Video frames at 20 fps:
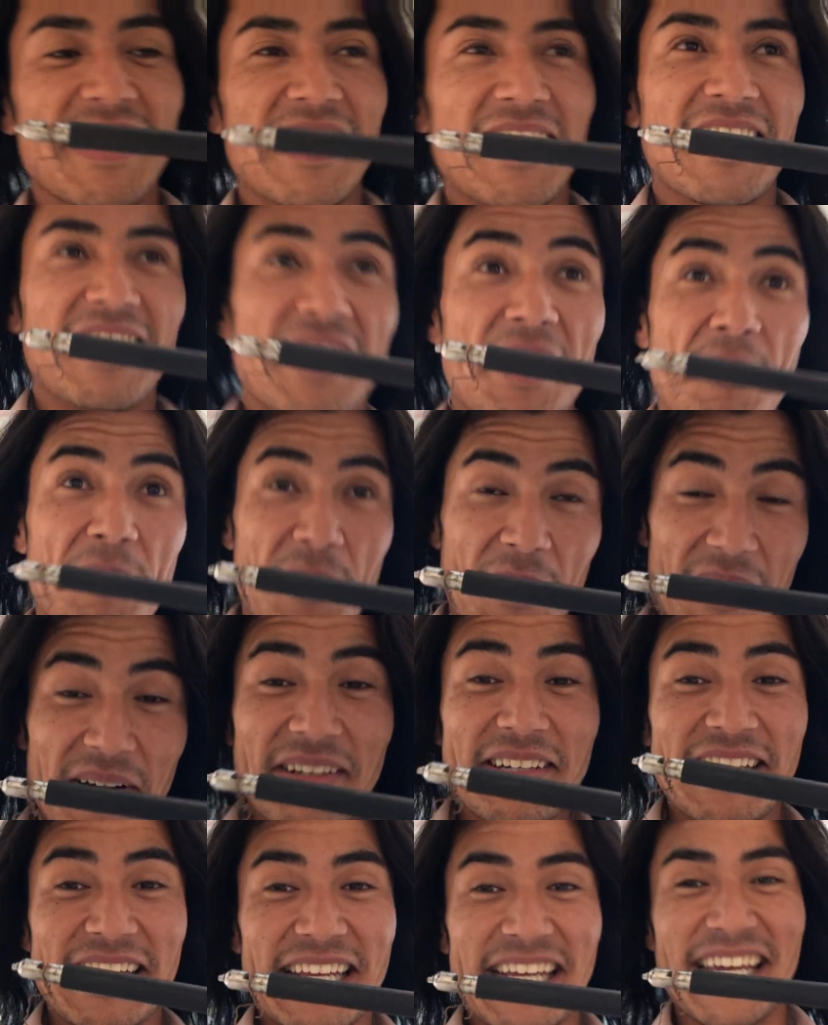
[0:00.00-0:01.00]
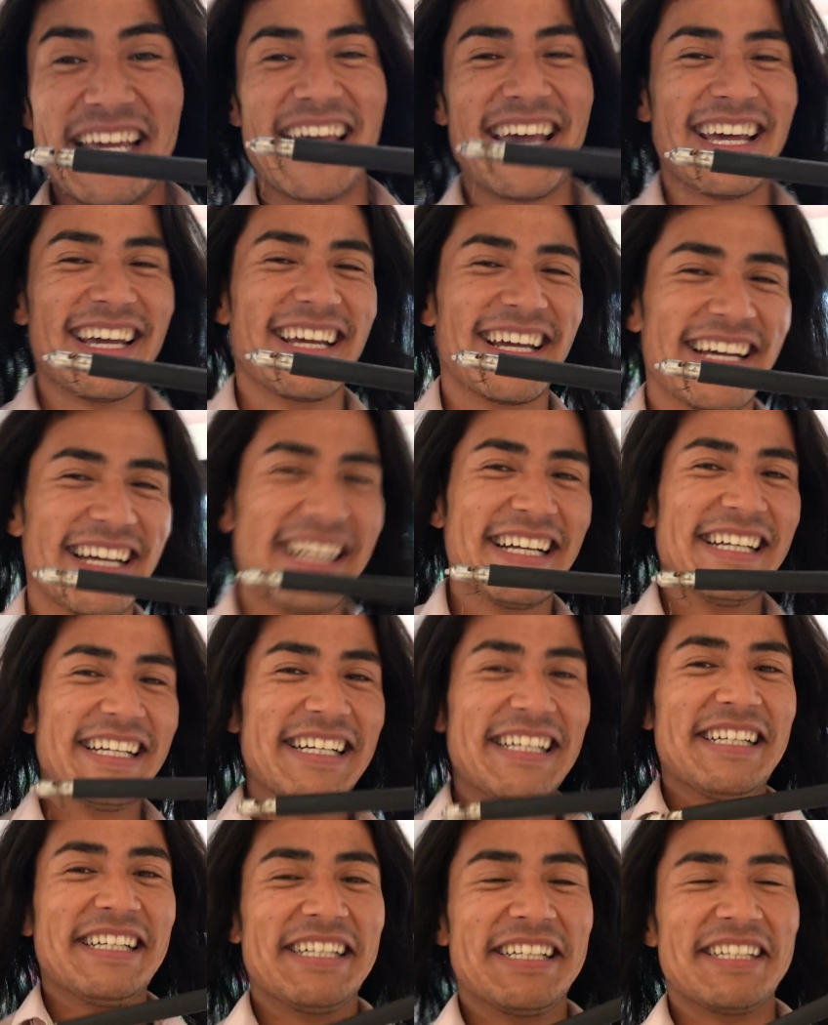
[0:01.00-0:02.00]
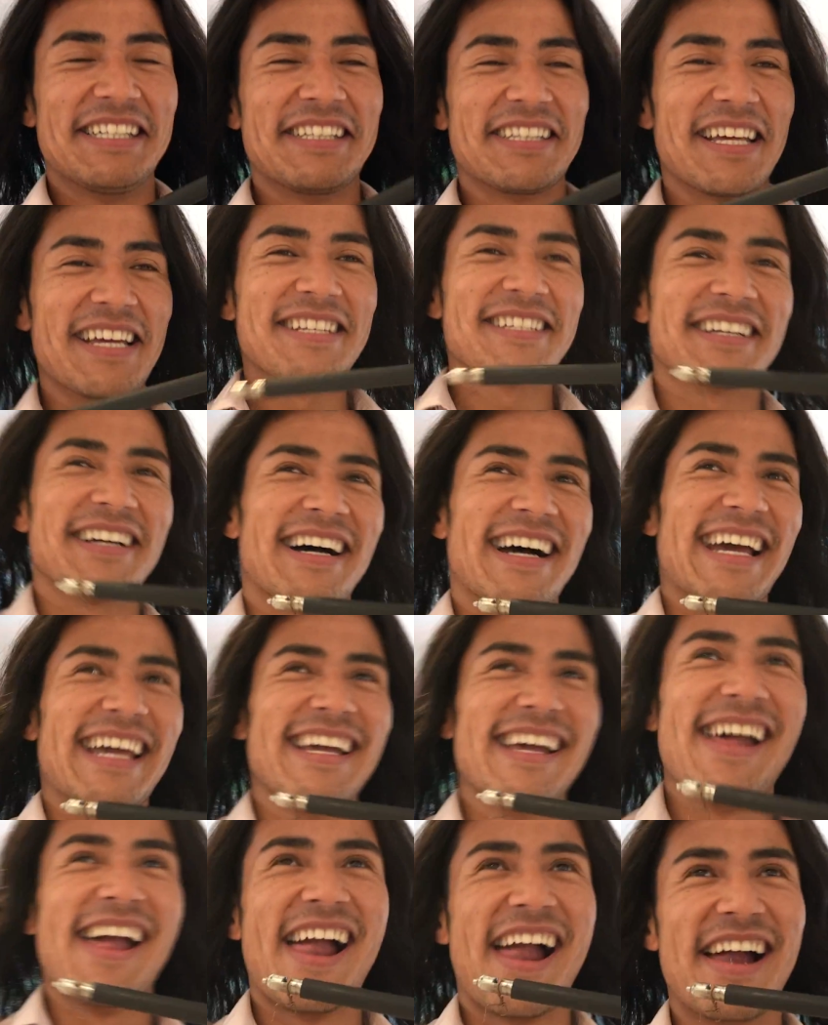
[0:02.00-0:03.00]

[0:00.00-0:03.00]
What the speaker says: And apparently, this guy